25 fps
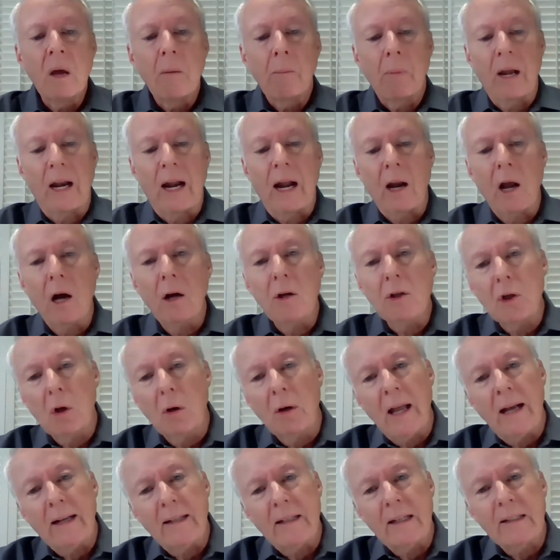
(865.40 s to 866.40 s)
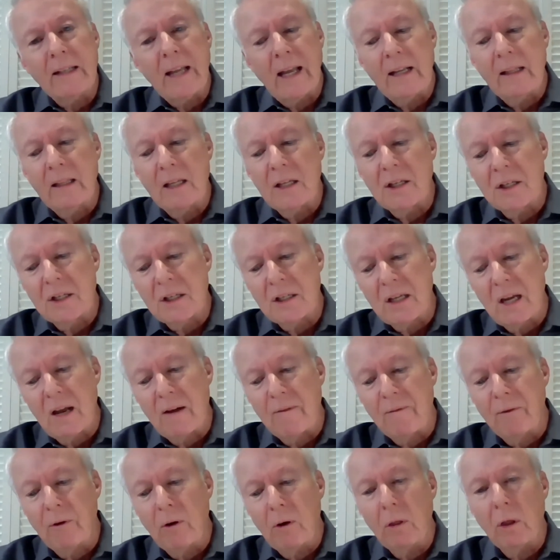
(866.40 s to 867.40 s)
But I'd also like to take this a
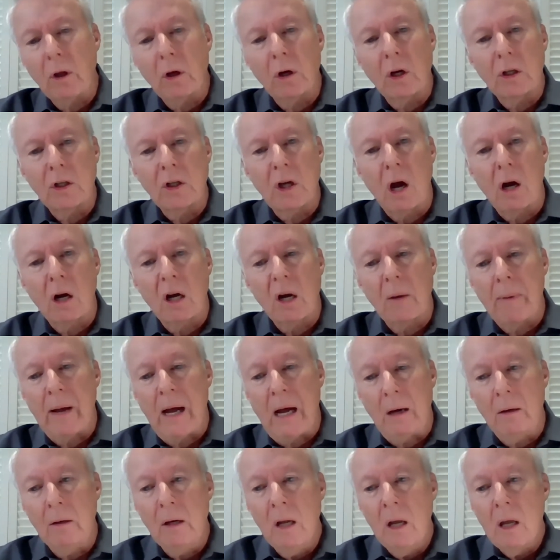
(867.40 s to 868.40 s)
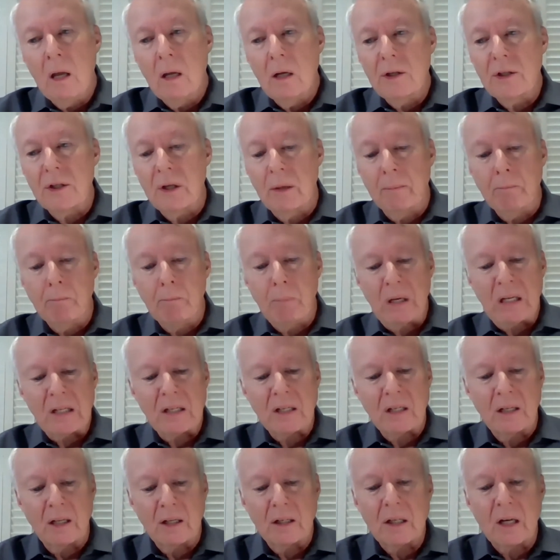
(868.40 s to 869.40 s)
step further to talk about some
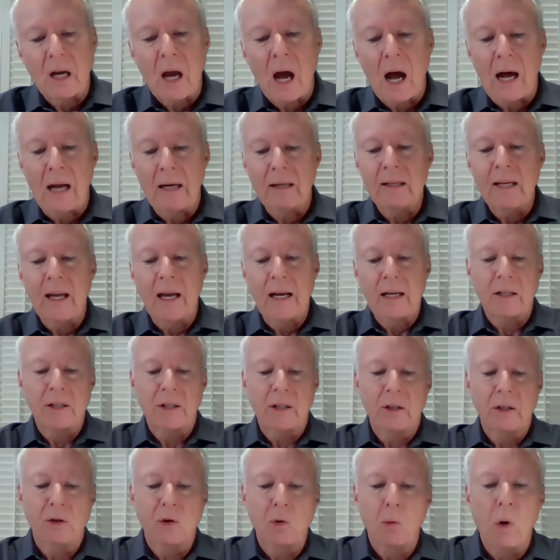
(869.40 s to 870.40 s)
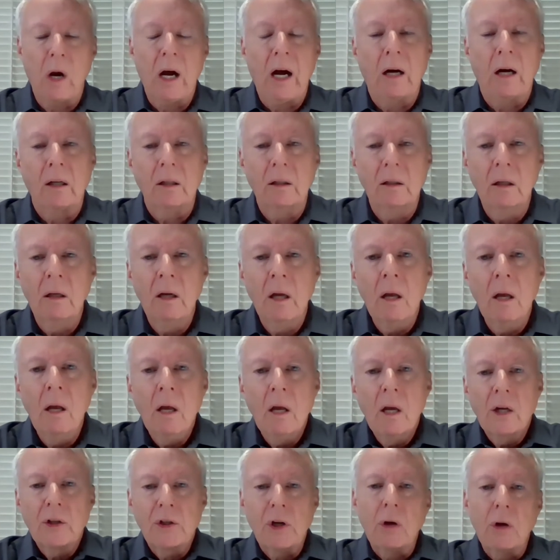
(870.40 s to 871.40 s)
business context as well.
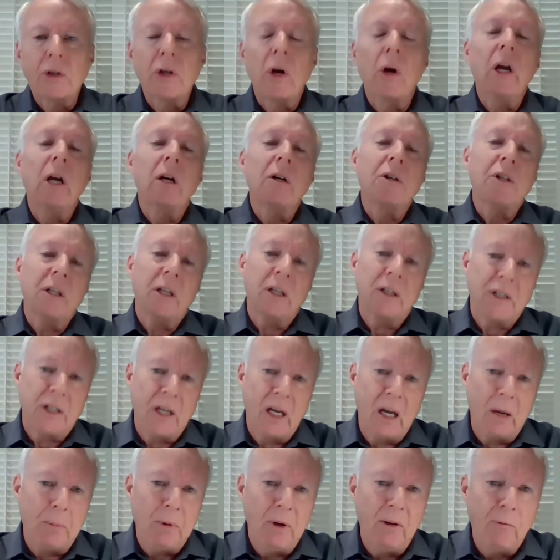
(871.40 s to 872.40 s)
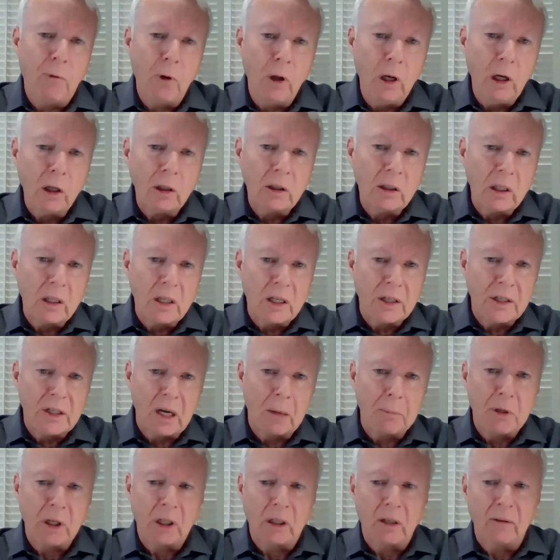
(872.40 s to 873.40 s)
So here's an example. If we looked at the
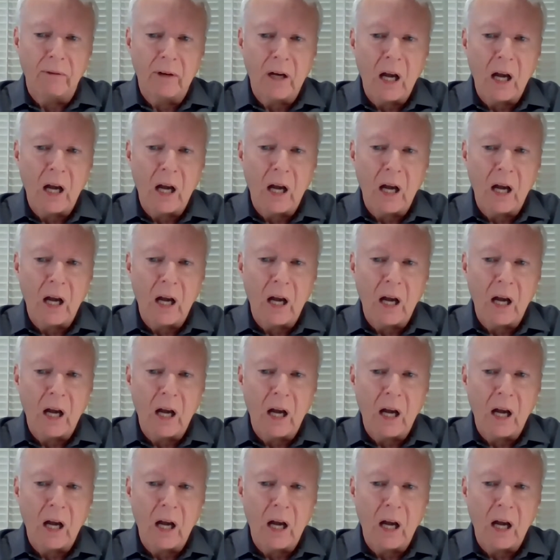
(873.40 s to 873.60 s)
subject of